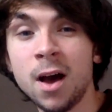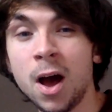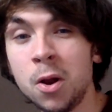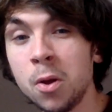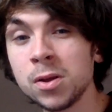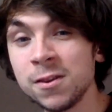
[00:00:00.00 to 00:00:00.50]

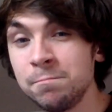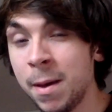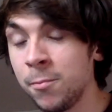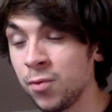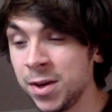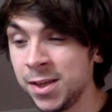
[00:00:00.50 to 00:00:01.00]
A lot of
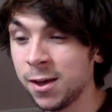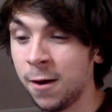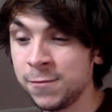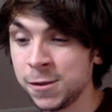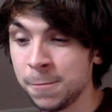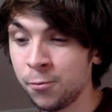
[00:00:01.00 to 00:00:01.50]
memories
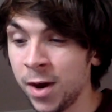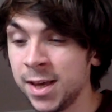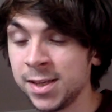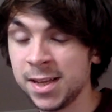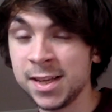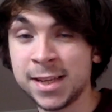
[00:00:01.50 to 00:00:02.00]
I've
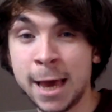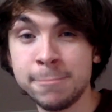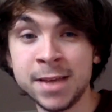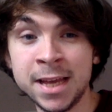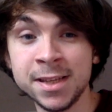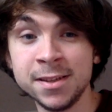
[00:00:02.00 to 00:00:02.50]
suppressed and
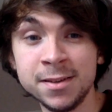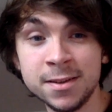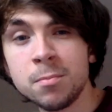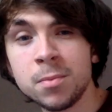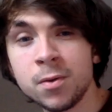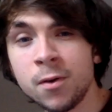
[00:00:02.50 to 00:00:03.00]
kept hidden.
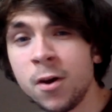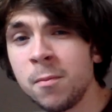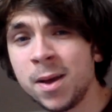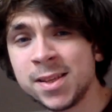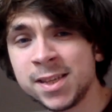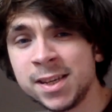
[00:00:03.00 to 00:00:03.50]
Throughout
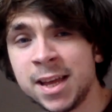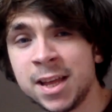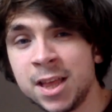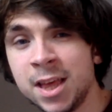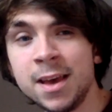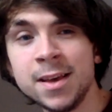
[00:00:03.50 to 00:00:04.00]
my
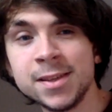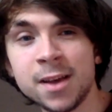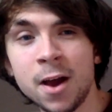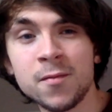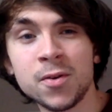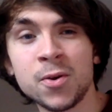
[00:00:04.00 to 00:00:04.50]
teenage years,
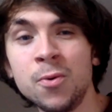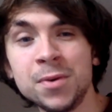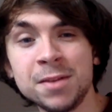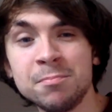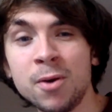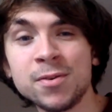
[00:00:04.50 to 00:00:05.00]
I've
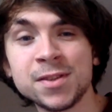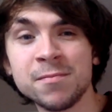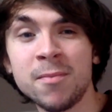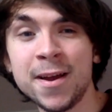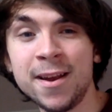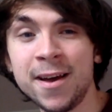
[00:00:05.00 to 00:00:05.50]
recorded most
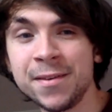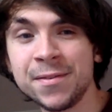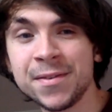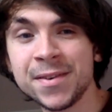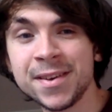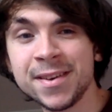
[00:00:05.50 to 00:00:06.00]
of my
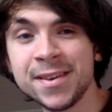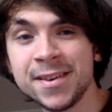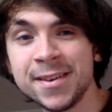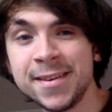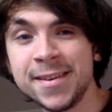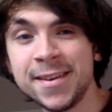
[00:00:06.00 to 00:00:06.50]
life.
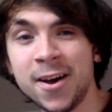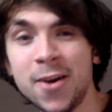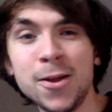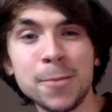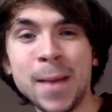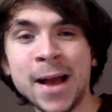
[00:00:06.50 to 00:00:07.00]

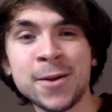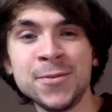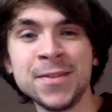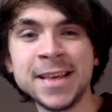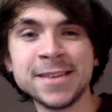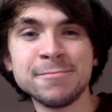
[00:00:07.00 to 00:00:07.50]
I look back
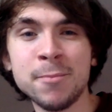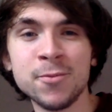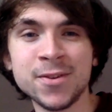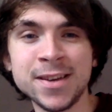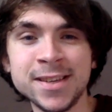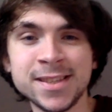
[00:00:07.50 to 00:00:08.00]
on these
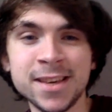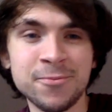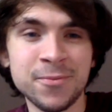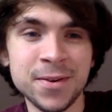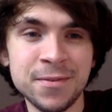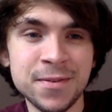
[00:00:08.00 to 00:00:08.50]
memories
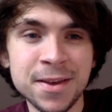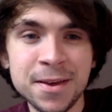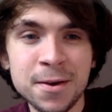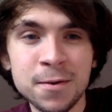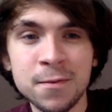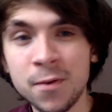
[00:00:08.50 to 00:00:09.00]
with
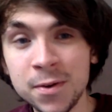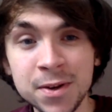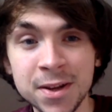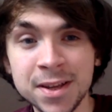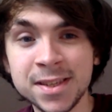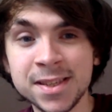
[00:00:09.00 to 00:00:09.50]

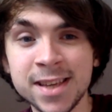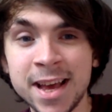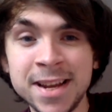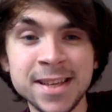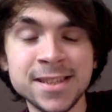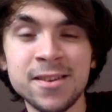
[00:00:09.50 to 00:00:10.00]
fondness,
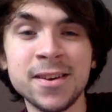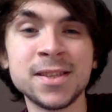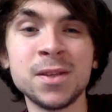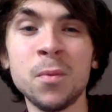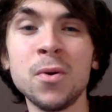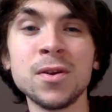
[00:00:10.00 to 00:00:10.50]
and it's
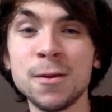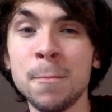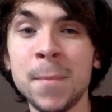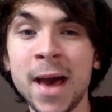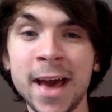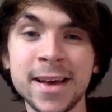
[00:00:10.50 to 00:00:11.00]
nice to watch
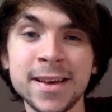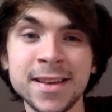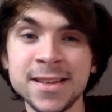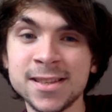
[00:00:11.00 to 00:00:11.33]
them back.